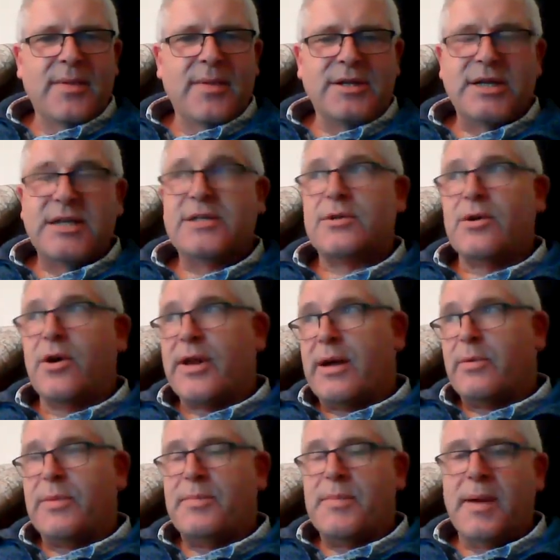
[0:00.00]
She's gone
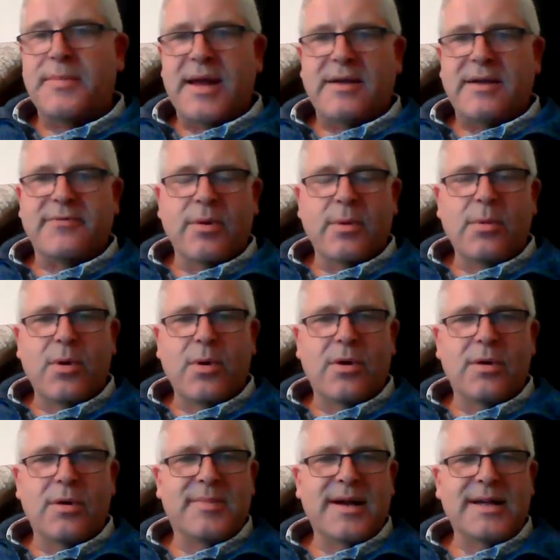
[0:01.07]
out with Mum now for a
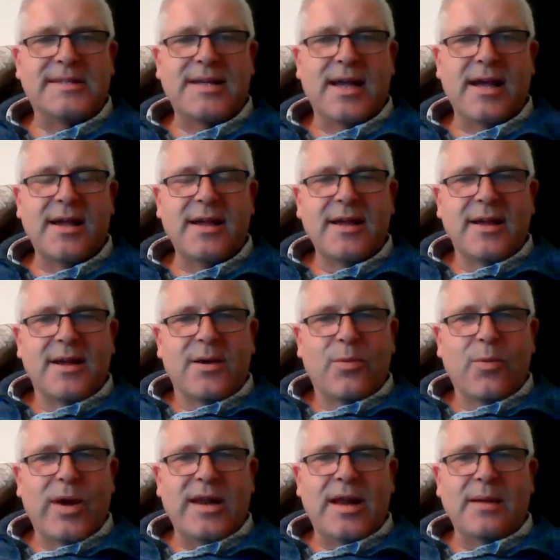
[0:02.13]
walk, but
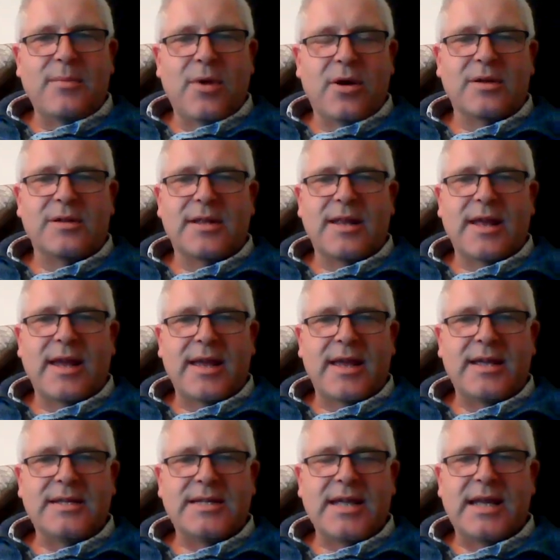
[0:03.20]
when I'm on
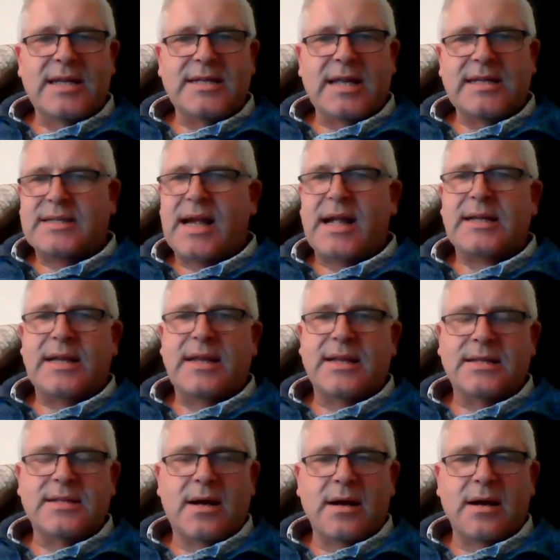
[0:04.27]
is exactly
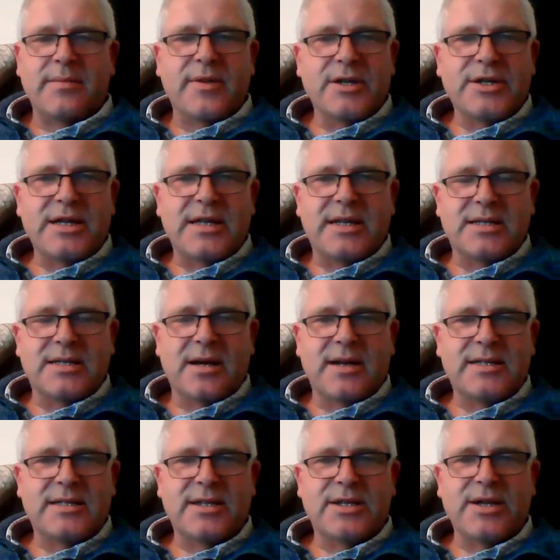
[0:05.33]
the time that she
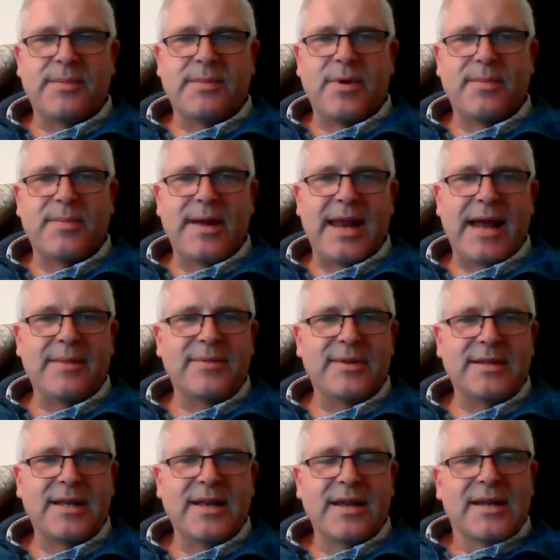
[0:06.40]
decides to jump on my lap
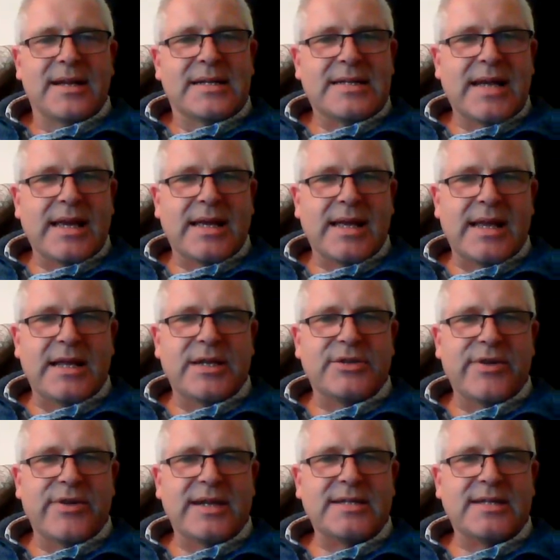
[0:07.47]
and take an
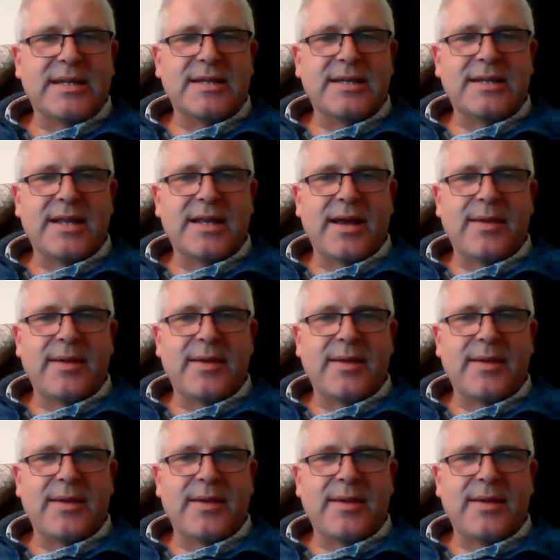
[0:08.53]
interest. And